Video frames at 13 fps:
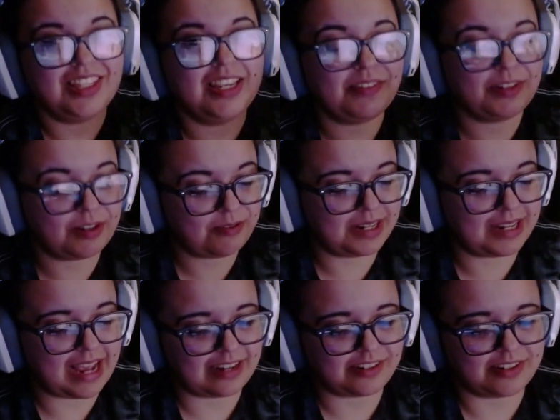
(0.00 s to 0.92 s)
Give your quick
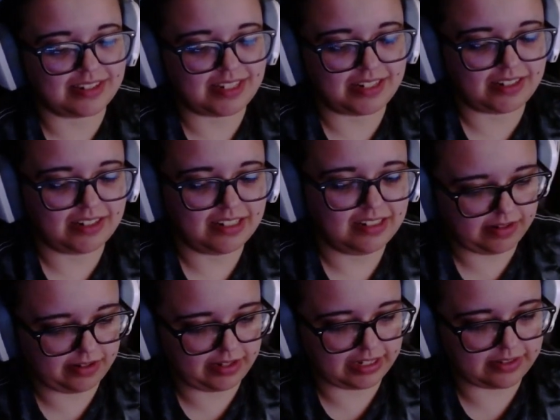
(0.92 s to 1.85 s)
actions here.
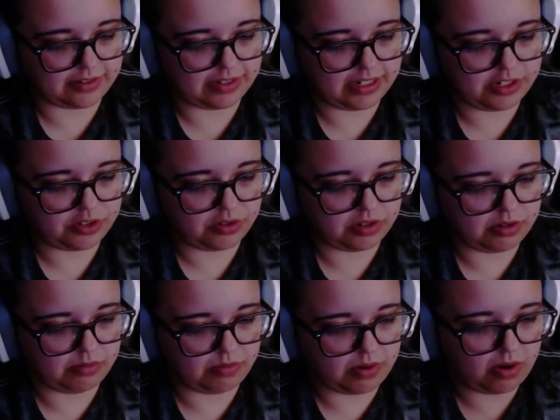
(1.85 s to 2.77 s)
Okay, so these show
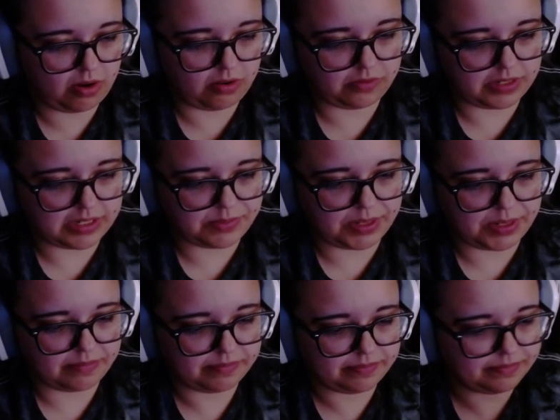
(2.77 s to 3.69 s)
you what all of these mean.